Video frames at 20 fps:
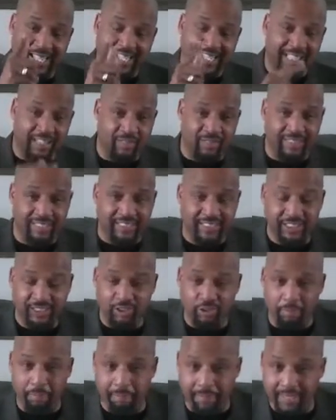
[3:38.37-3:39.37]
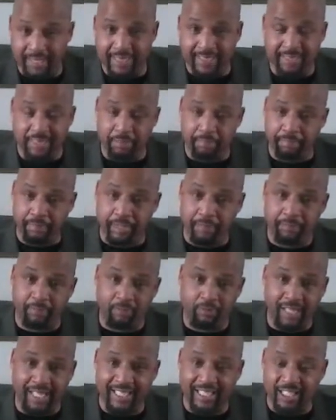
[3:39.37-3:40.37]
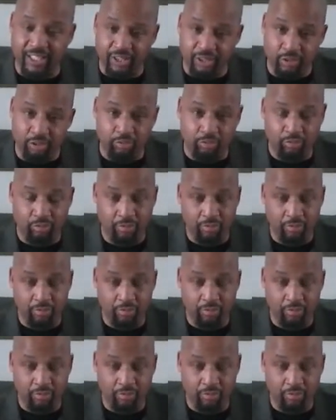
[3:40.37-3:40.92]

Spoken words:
ignorant and stupidity people like you.